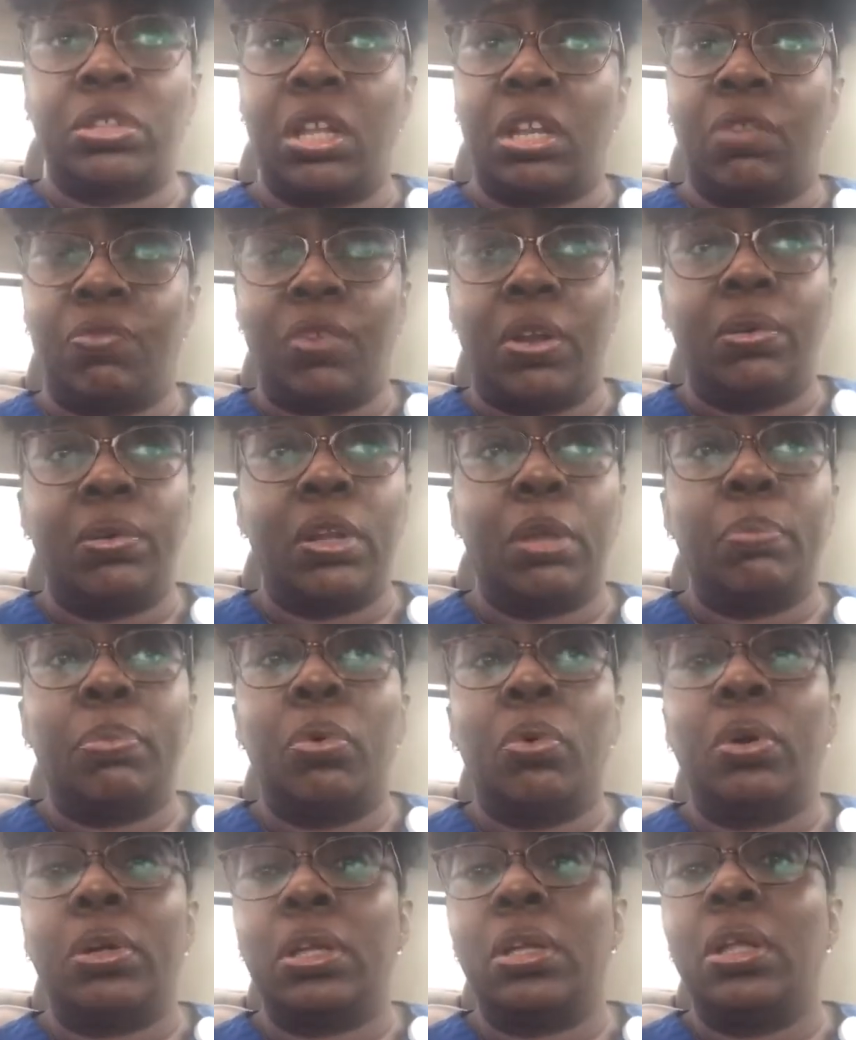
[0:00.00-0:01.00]
That's very
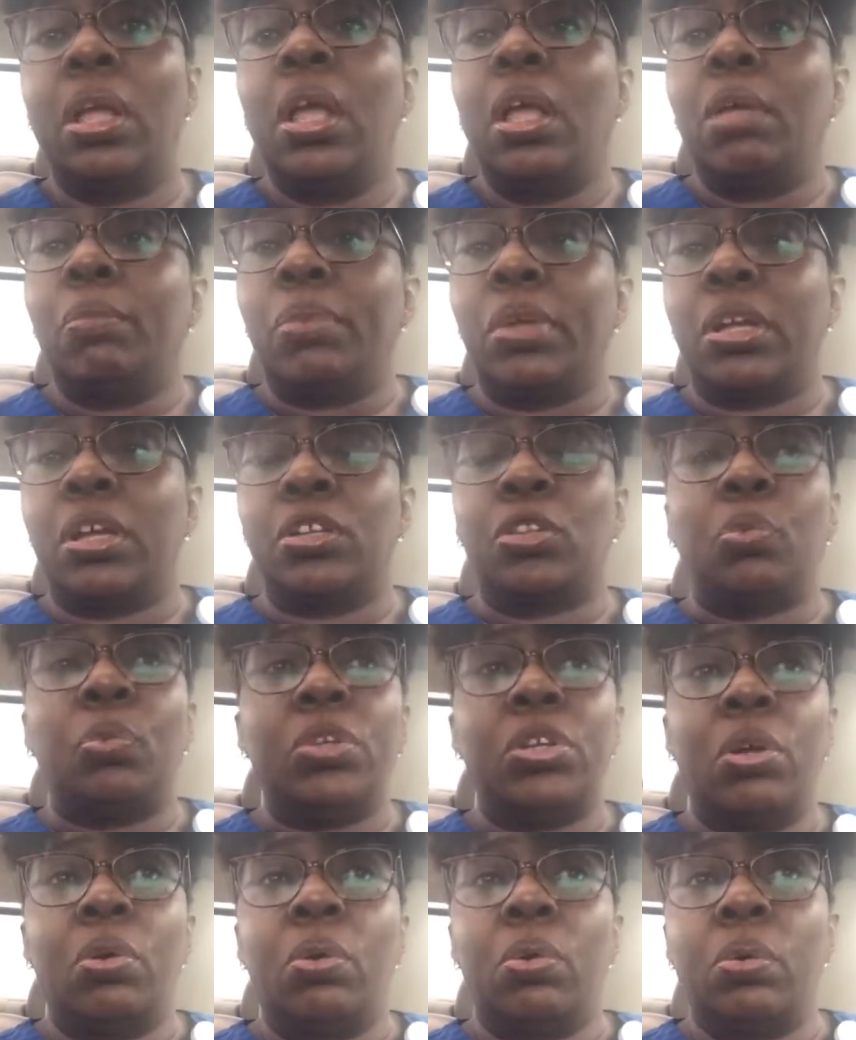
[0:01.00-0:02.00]
important, because we
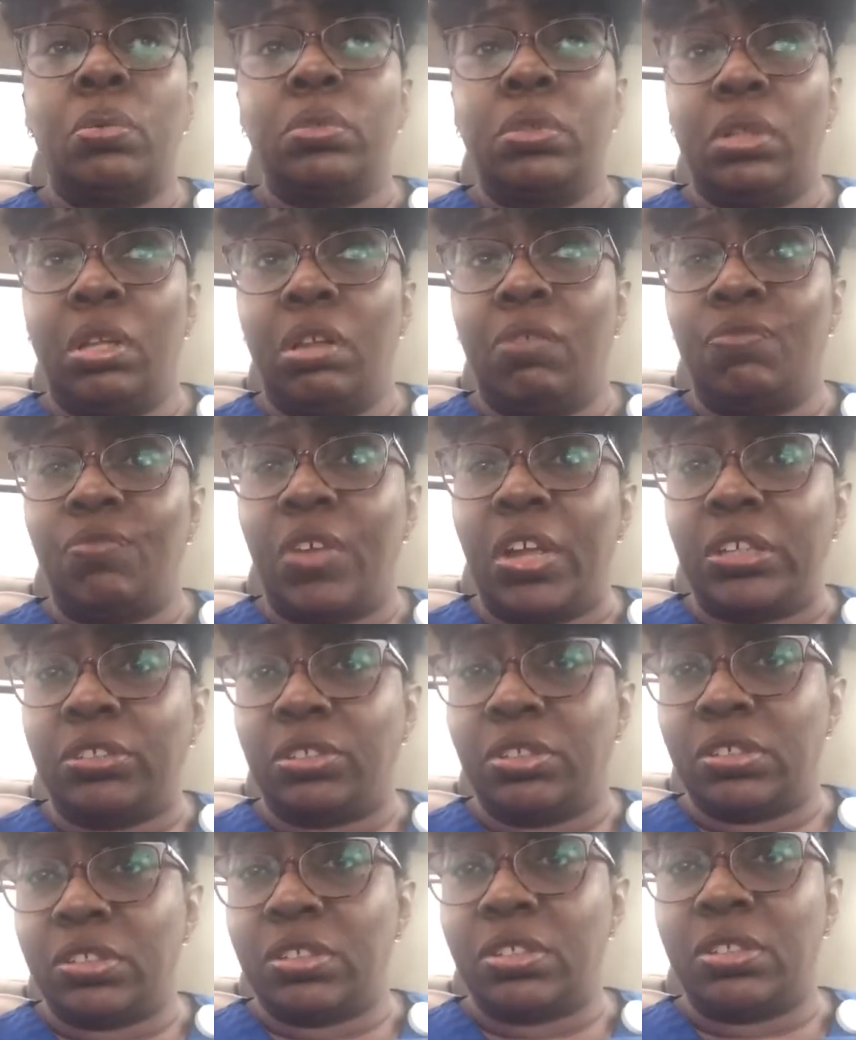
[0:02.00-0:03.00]
know
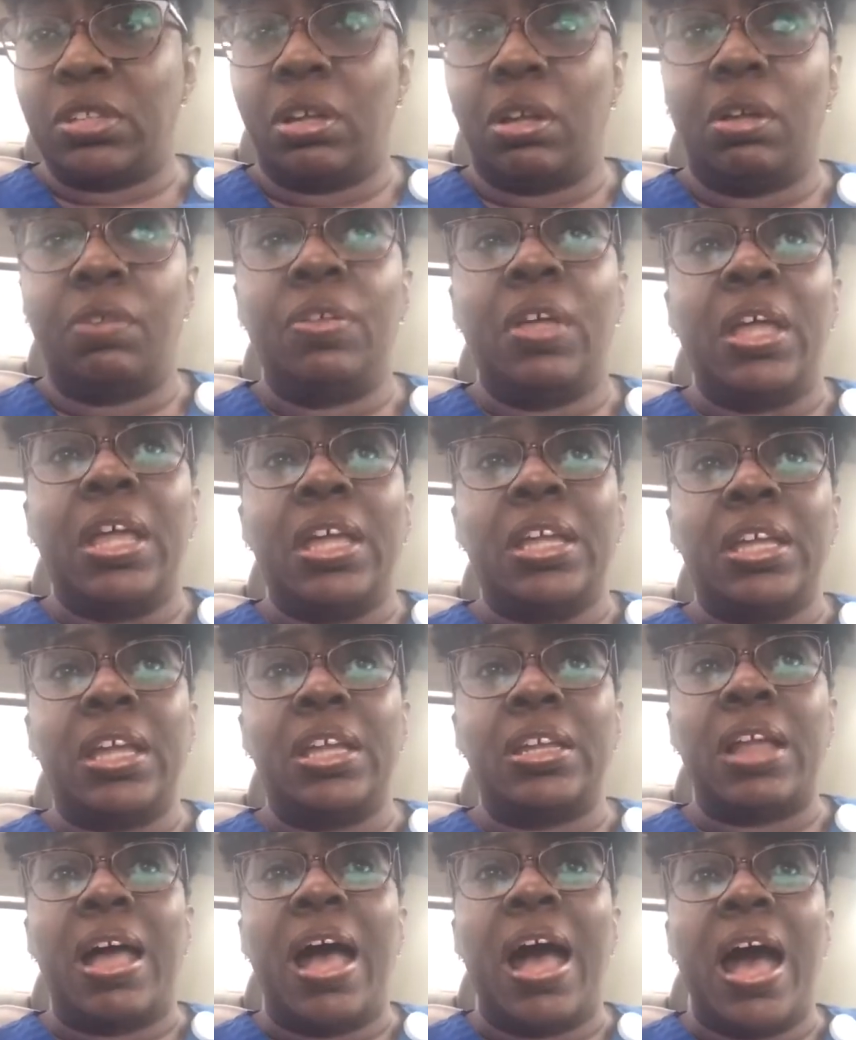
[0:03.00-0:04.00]
infections and stuff
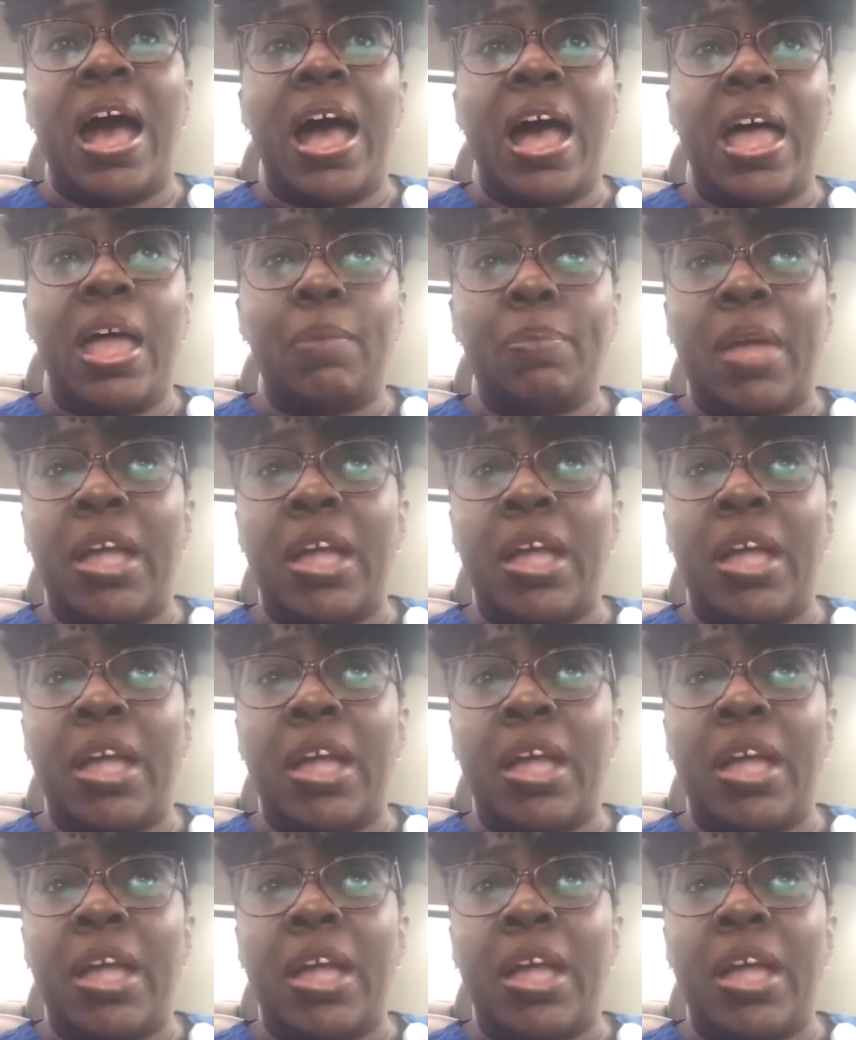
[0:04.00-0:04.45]
can hide,